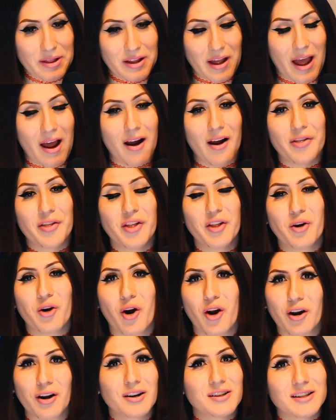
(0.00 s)
I mean, the, uh, the,
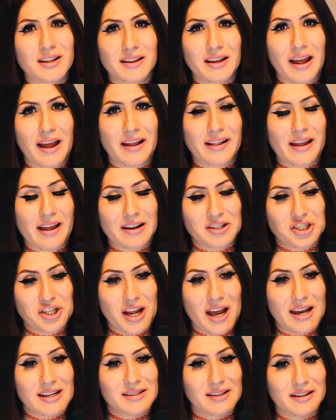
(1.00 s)
little art that, that that
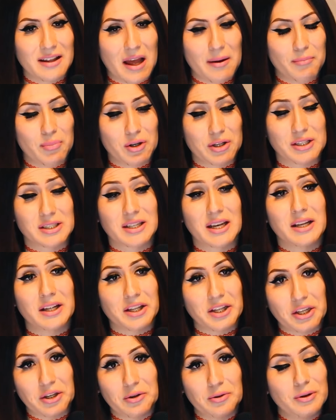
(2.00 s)
she has in that book is
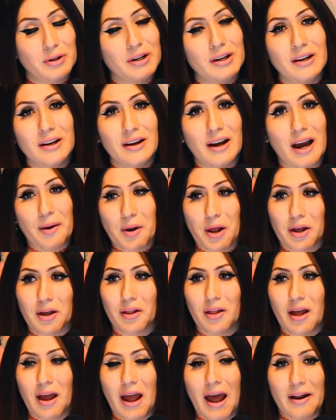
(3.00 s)
kind of cute. I'm not
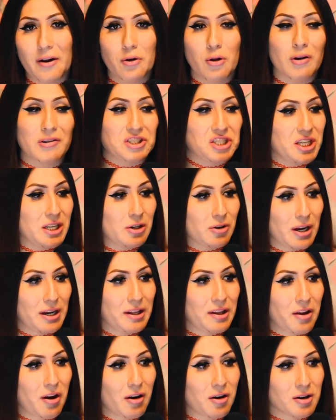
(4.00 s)
gonna lie. I don't know if she
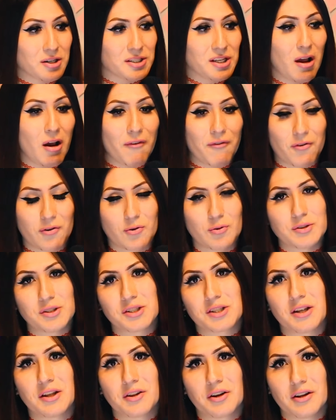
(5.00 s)
created the art herself or it was
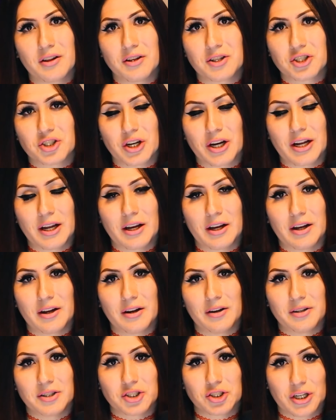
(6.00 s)
just another illustra-
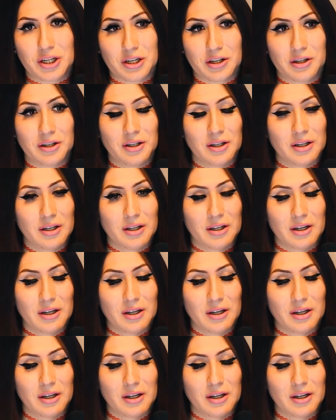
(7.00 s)
uh, illustrator.